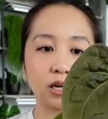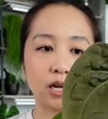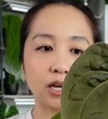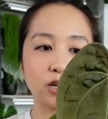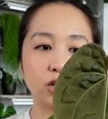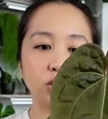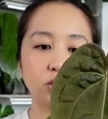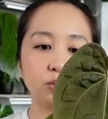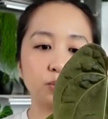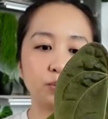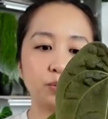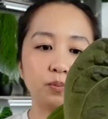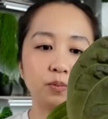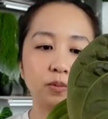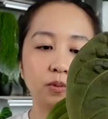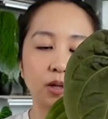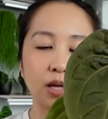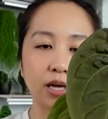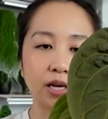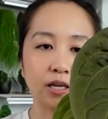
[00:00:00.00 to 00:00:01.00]
I hope
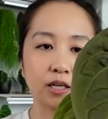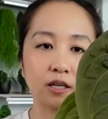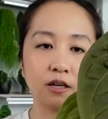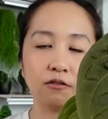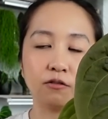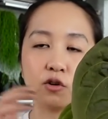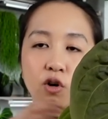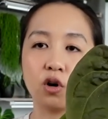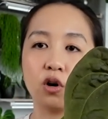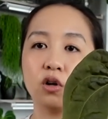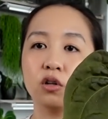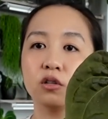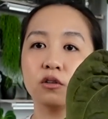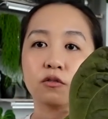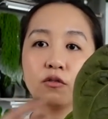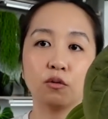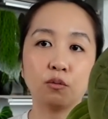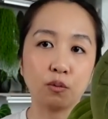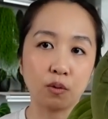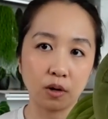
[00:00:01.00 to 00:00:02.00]
like of all
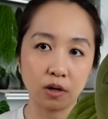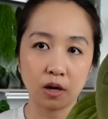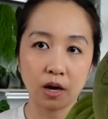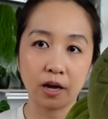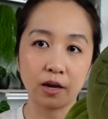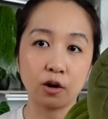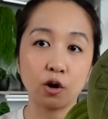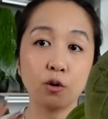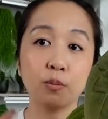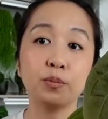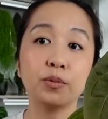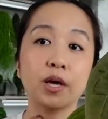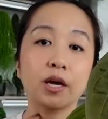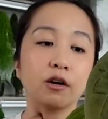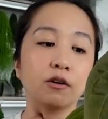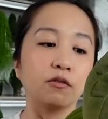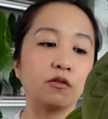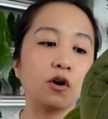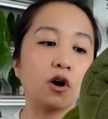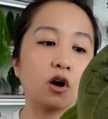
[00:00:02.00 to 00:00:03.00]
of the one, I hope that
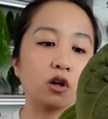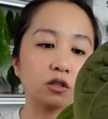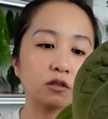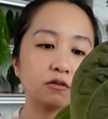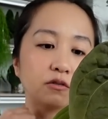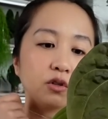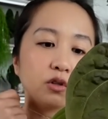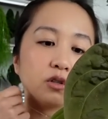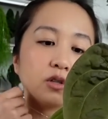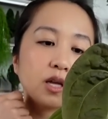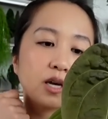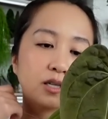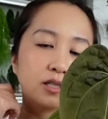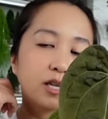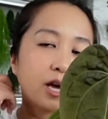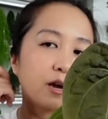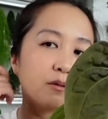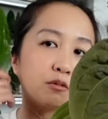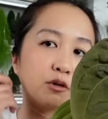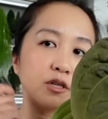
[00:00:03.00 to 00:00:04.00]
of all of the Lux
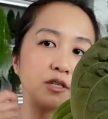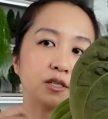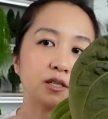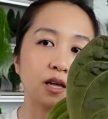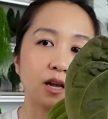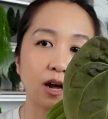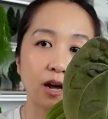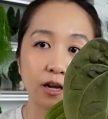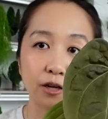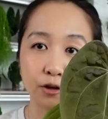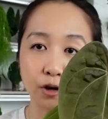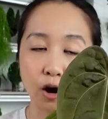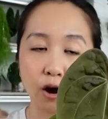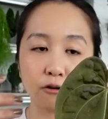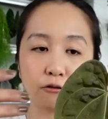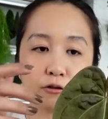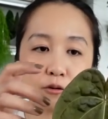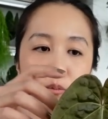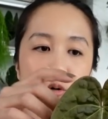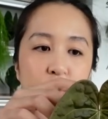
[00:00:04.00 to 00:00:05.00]
hybrids that I
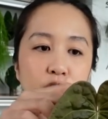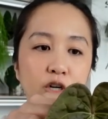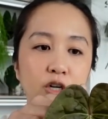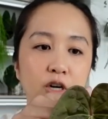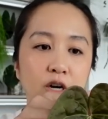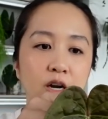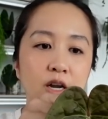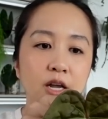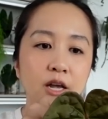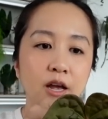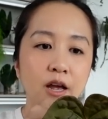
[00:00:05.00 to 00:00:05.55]
got from her,